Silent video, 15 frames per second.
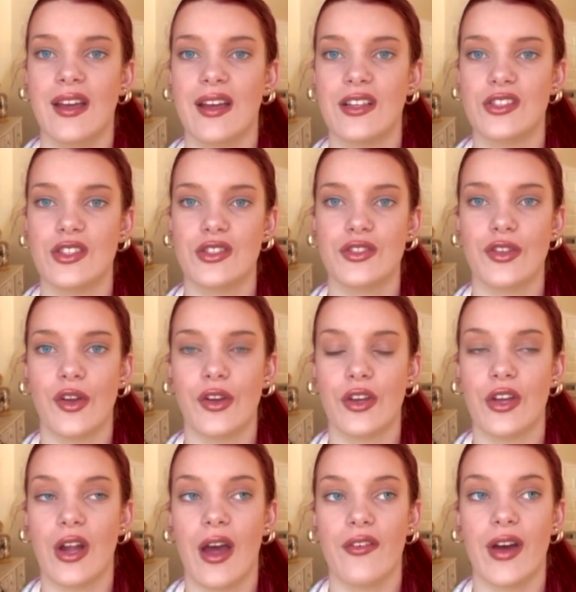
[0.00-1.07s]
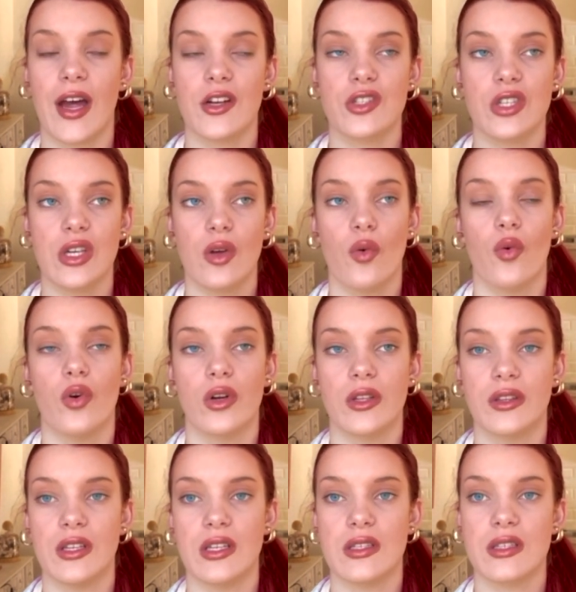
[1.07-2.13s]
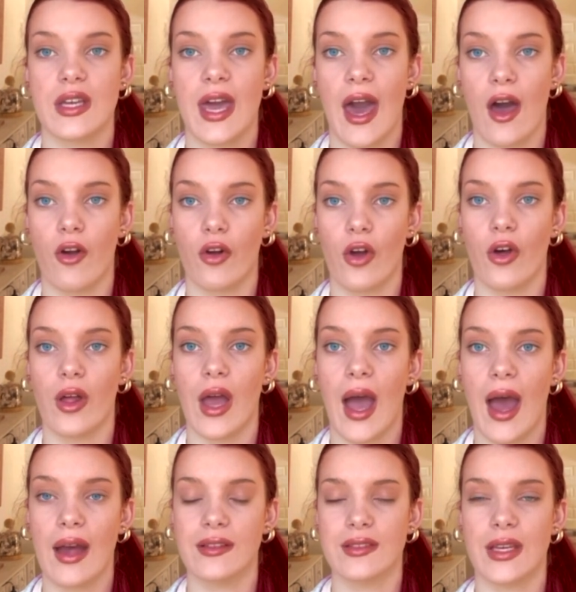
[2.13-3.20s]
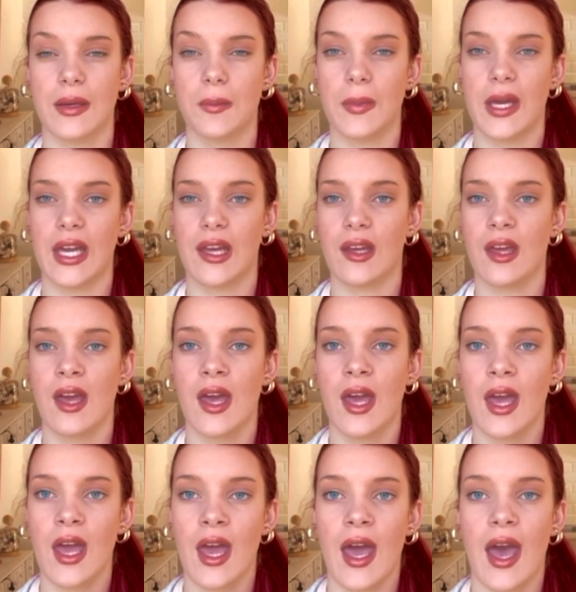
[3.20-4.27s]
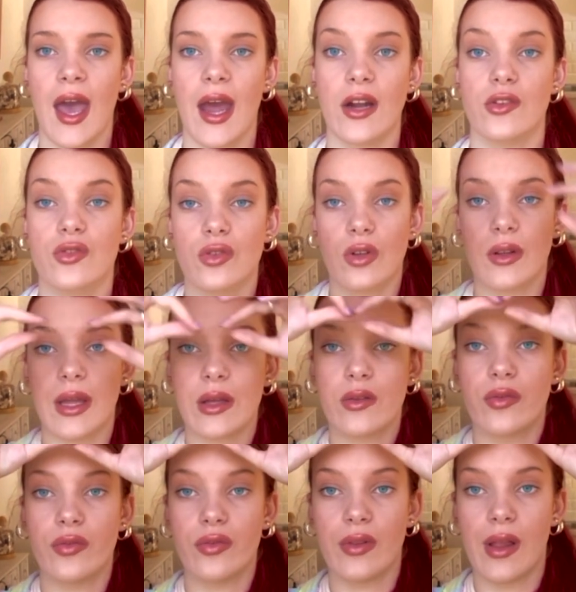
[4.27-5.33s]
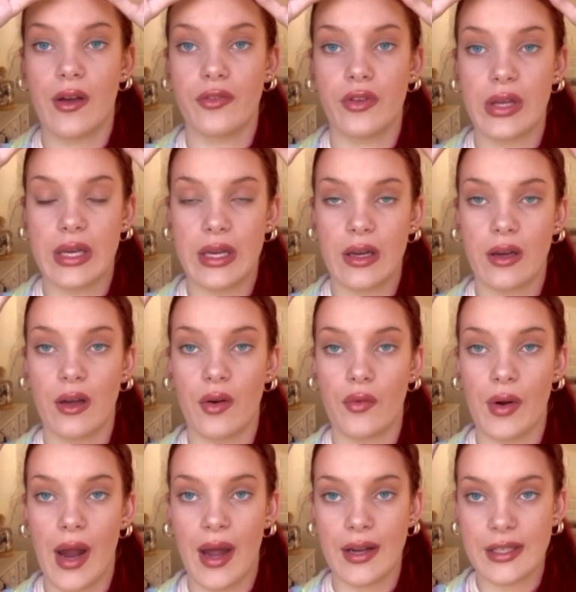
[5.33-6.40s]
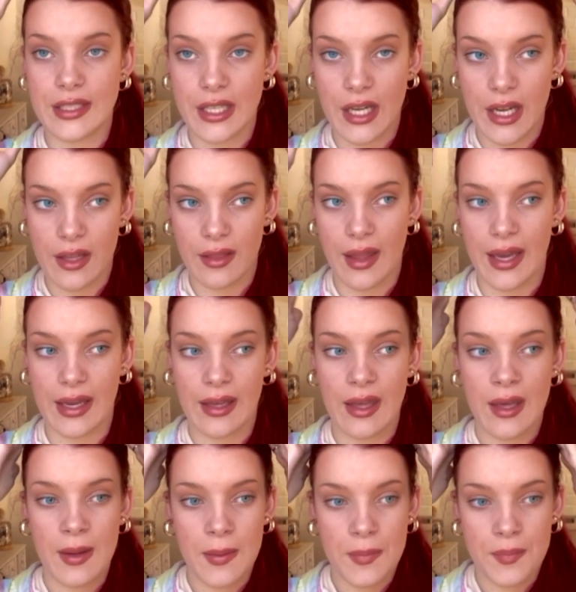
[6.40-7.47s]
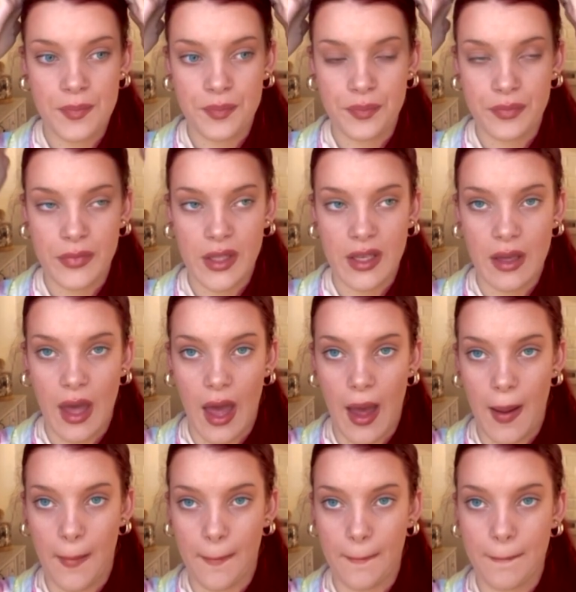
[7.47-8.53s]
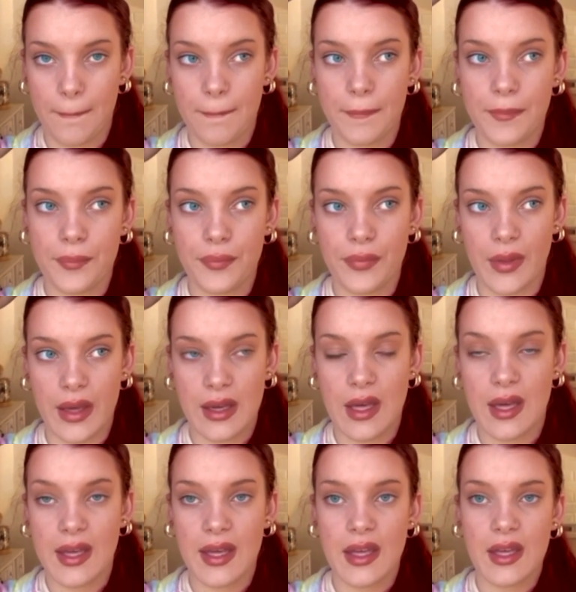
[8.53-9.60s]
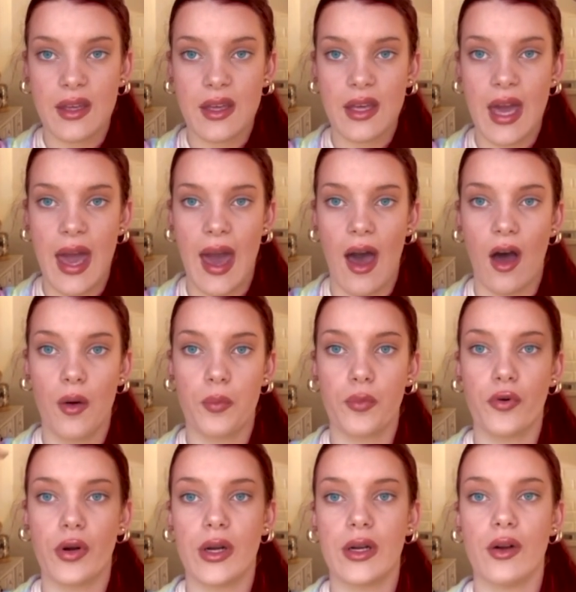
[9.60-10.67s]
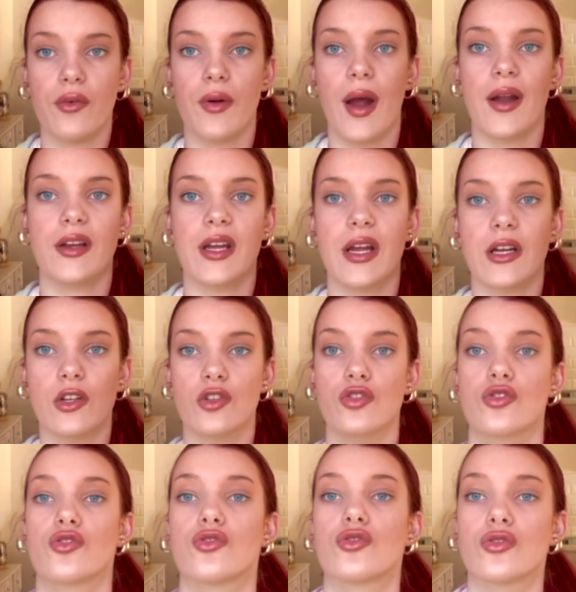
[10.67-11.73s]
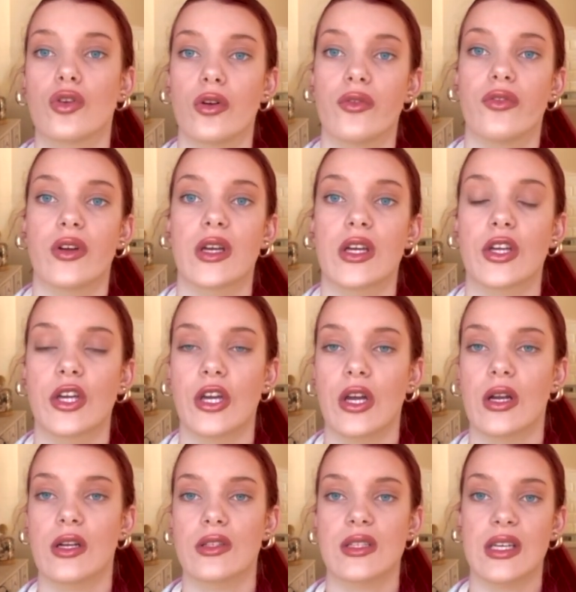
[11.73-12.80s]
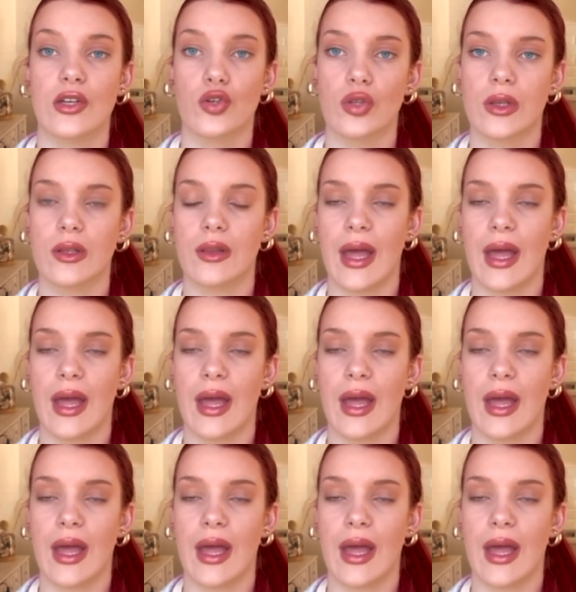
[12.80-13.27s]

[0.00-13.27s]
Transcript: it's just so cute. I've actually ordered this cowgirl hat. It's like pink and it's got like fluffy around it and like um like cow print around it and it's so freaking cute and it's in